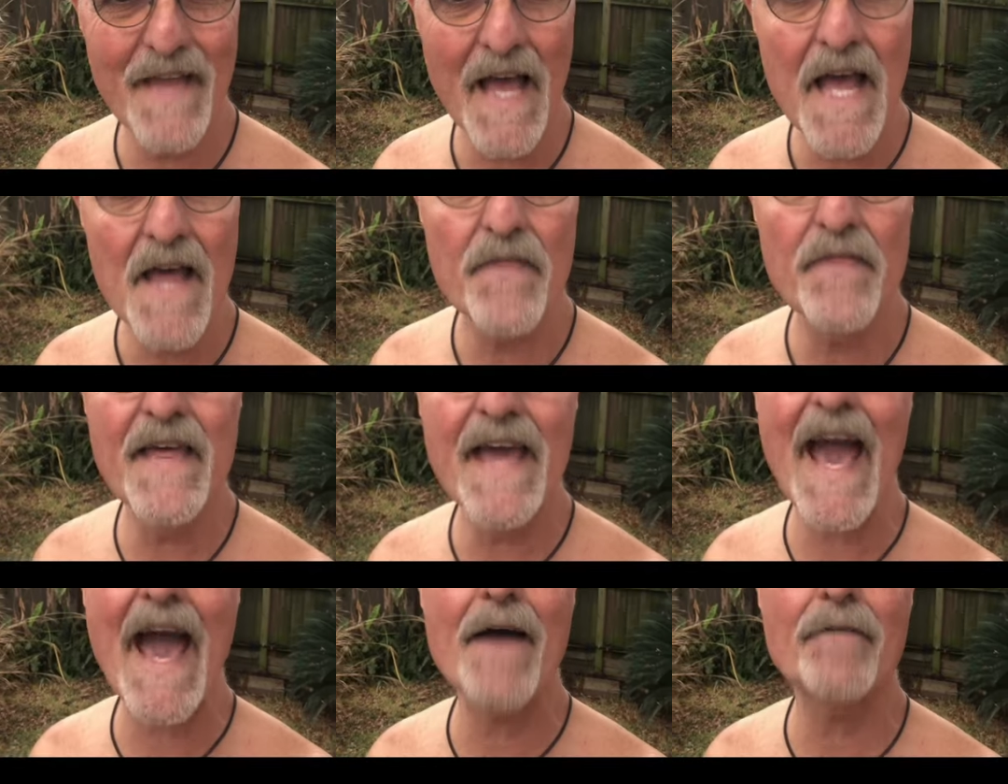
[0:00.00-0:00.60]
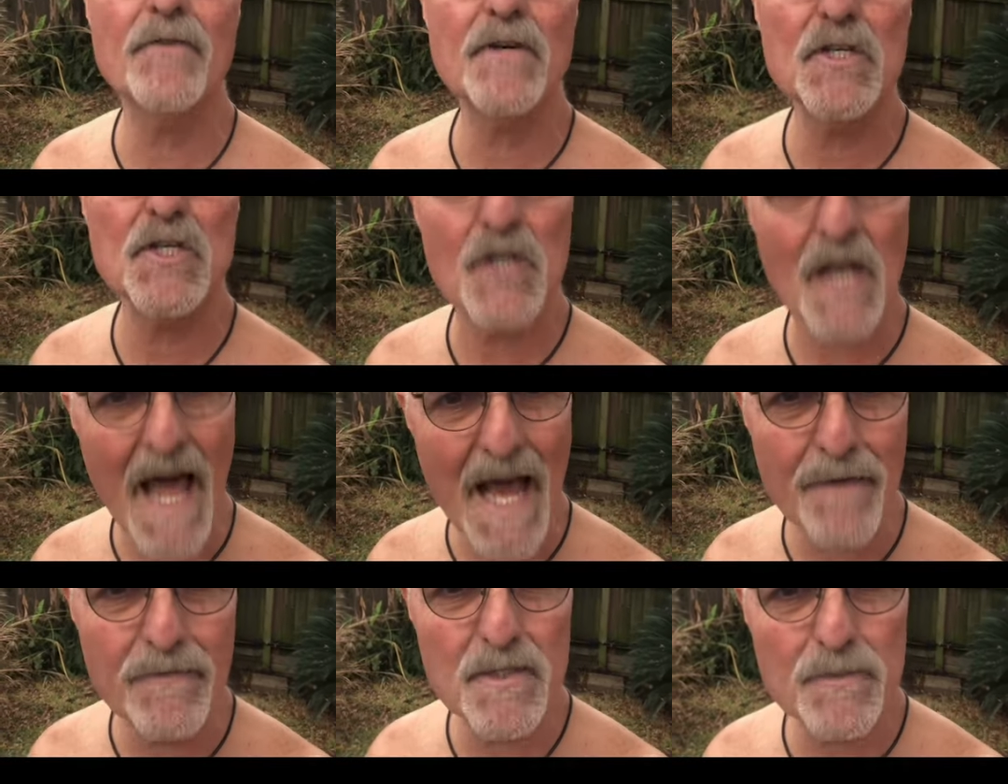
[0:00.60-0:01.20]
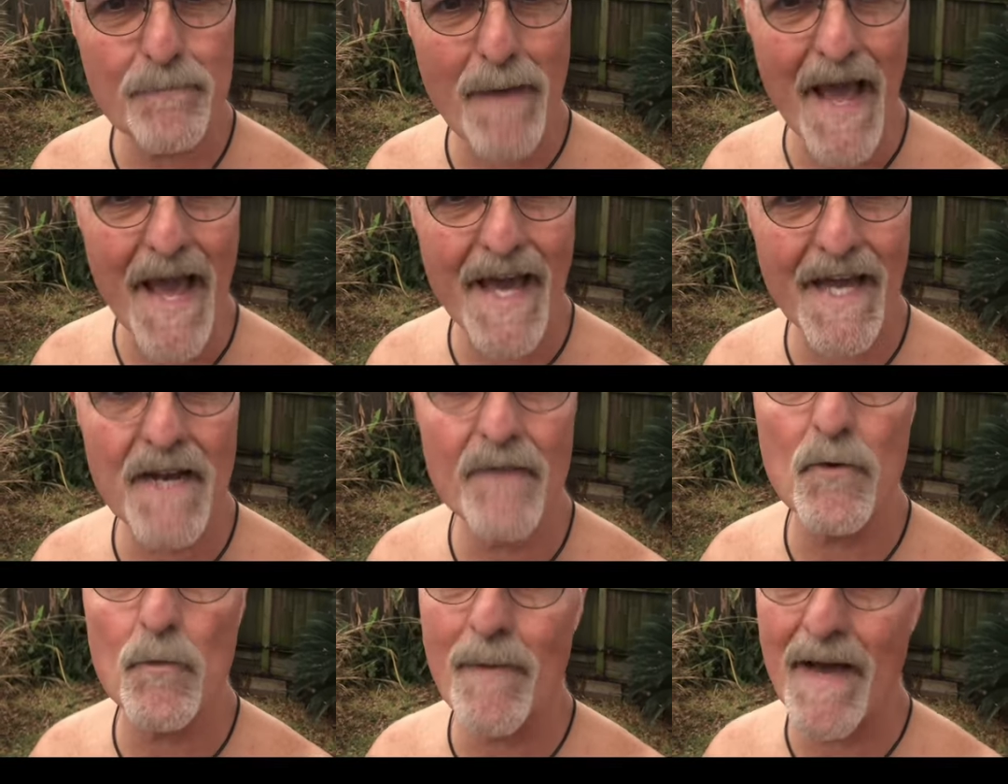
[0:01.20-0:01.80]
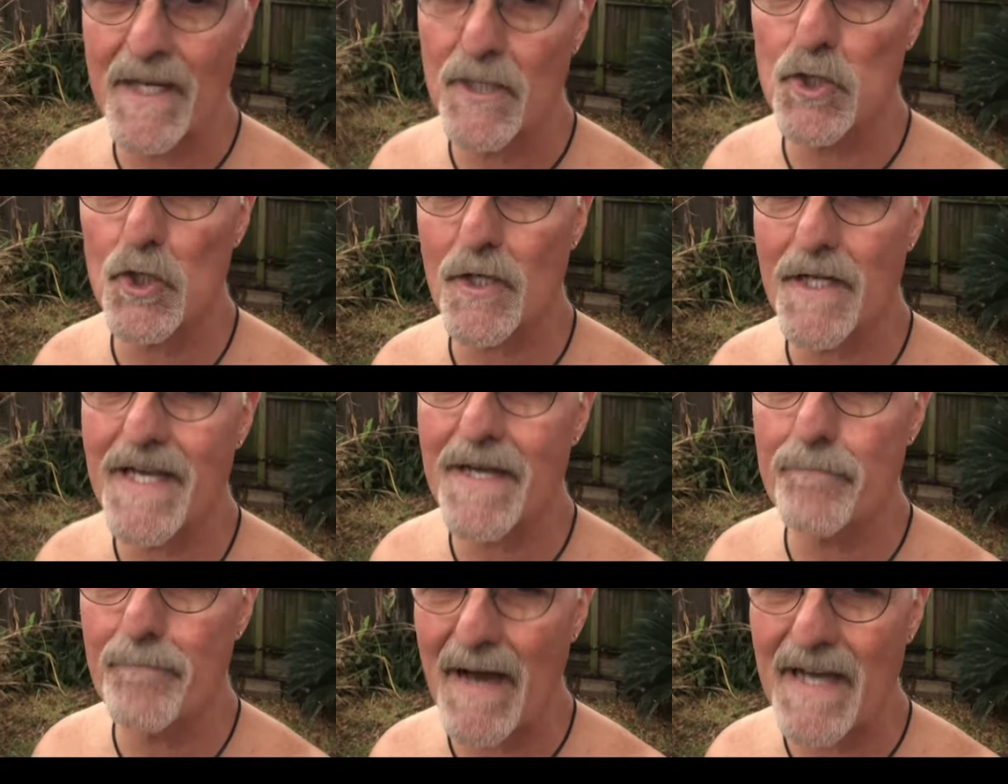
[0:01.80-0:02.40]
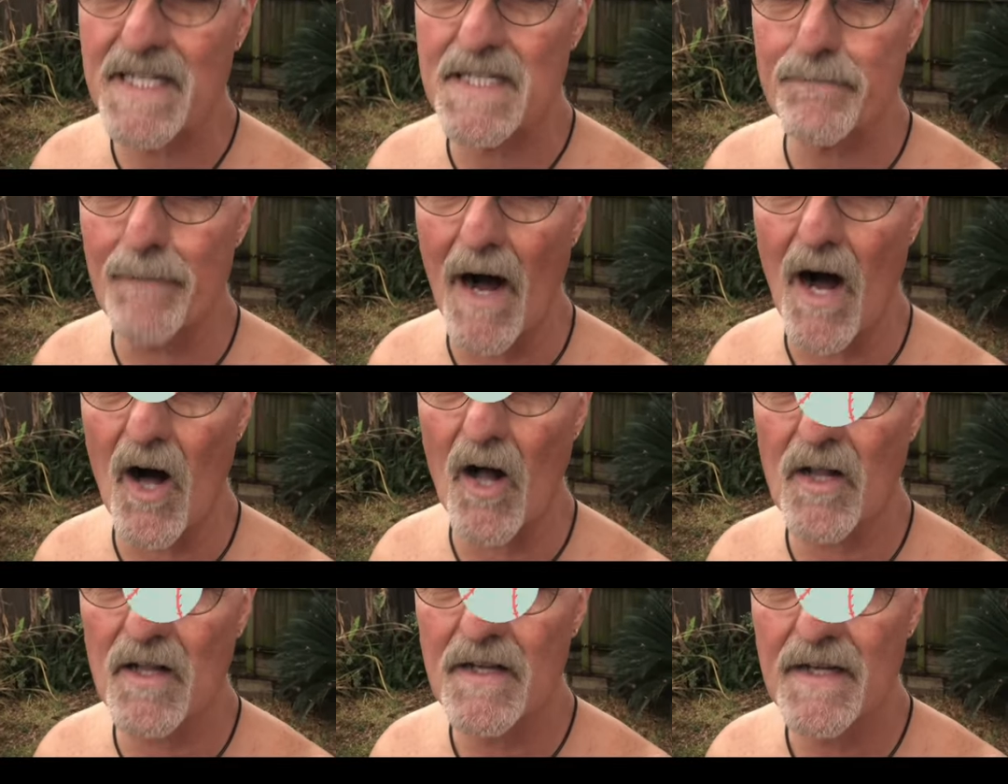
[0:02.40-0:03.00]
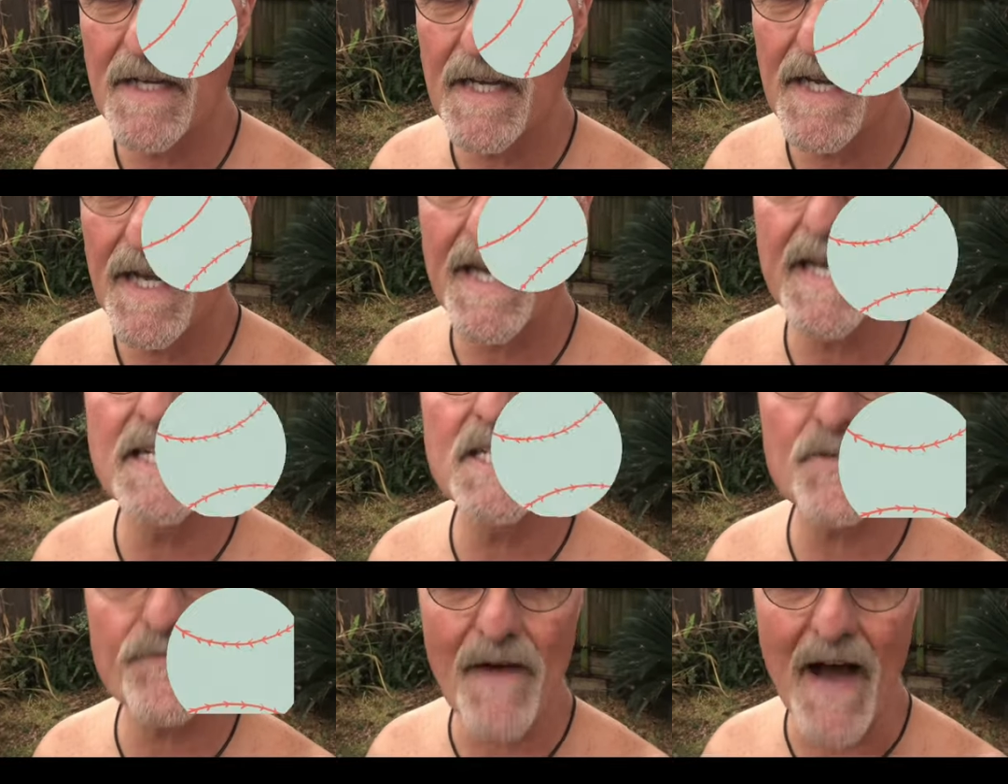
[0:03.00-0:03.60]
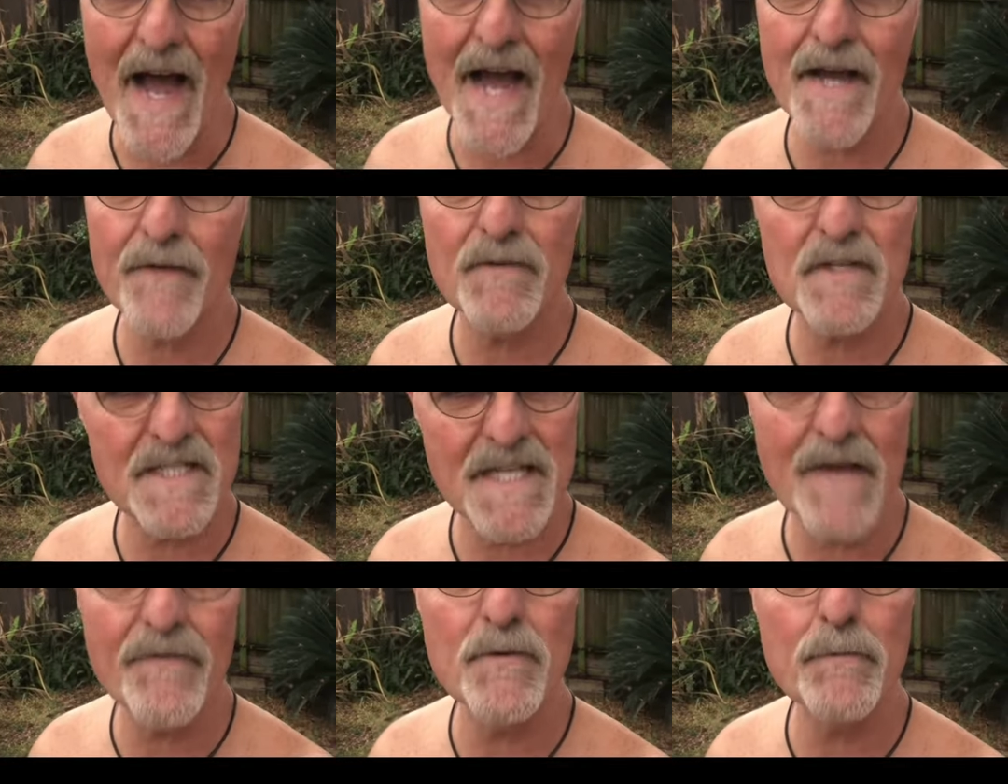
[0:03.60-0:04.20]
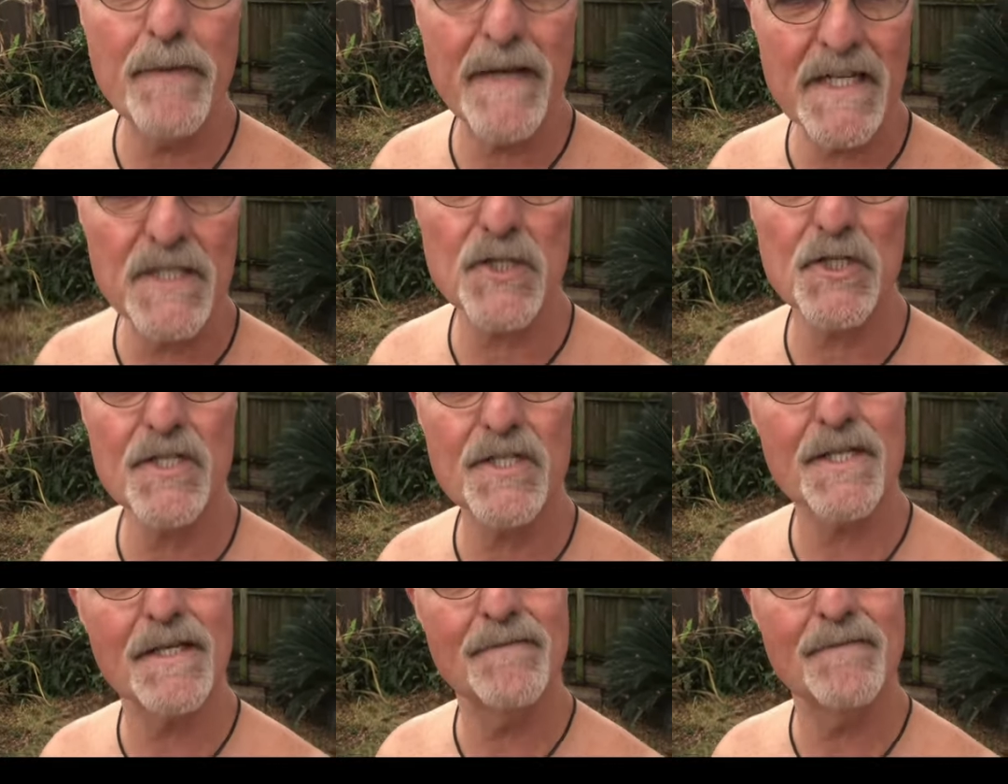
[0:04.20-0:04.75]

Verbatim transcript: The average lifespan of a Major League Baseball is five to seven pitches.